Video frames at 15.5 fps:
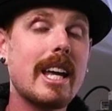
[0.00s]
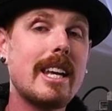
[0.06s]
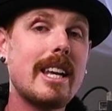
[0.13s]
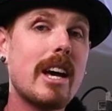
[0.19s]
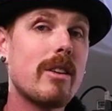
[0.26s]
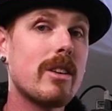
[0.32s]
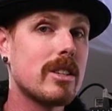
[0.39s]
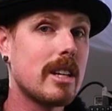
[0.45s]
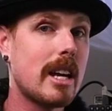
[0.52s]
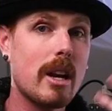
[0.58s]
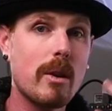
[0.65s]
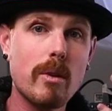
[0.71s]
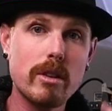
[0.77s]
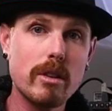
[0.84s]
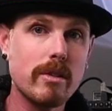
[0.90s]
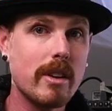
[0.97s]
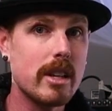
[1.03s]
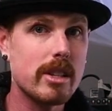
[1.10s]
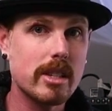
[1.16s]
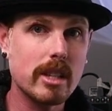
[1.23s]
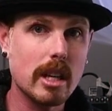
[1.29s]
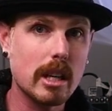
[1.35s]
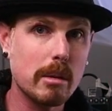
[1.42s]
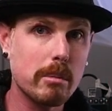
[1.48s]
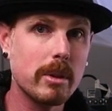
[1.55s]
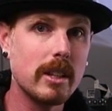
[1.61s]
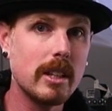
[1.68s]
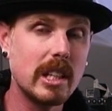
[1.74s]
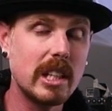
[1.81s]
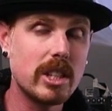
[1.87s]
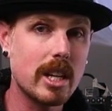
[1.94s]
and now the shadow on her face is gonna
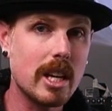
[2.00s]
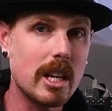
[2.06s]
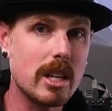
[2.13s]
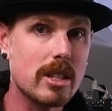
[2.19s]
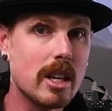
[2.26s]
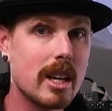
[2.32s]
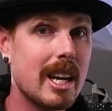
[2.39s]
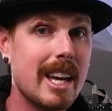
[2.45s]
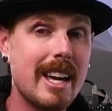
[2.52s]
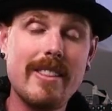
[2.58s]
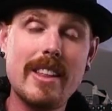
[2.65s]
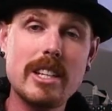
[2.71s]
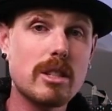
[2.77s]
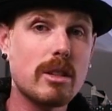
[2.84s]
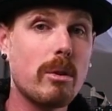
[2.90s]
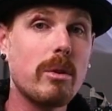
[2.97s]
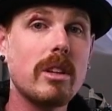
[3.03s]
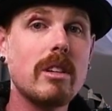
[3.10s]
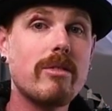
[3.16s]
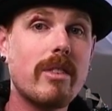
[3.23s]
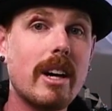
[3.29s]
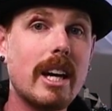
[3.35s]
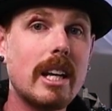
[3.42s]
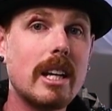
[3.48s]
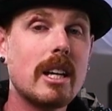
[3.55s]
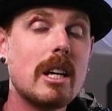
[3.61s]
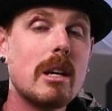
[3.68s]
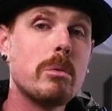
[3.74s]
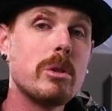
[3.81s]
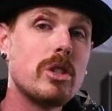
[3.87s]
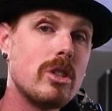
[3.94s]
completely change. That's totally fine,
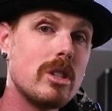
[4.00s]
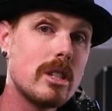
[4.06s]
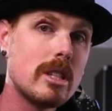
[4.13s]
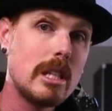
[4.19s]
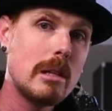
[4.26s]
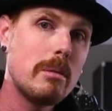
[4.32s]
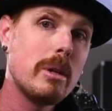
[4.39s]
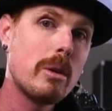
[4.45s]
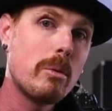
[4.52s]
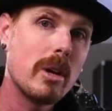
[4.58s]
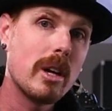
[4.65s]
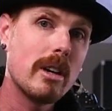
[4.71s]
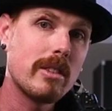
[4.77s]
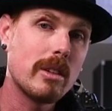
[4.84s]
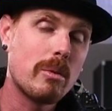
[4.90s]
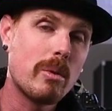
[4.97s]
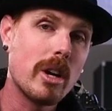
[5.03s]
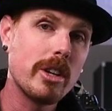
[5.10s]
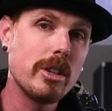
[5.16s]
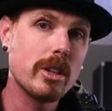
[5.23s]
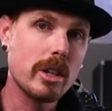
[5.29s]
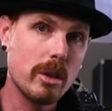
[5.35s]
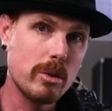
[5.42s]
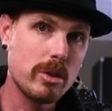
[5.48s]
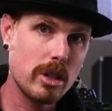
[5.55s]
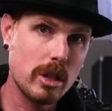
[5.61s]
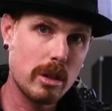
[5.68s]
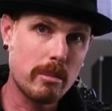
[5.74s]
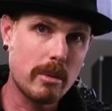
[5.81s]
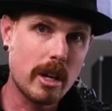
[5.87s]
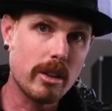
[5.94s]
but you just need to be aware of it while you're coaching
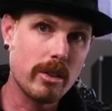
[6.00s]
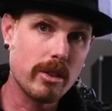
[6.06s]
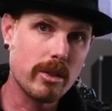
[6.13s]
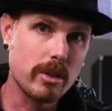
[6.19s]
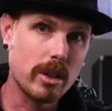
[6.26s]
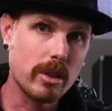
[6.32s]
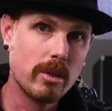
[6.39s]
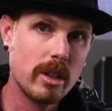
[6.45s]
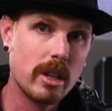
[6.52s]
your model through.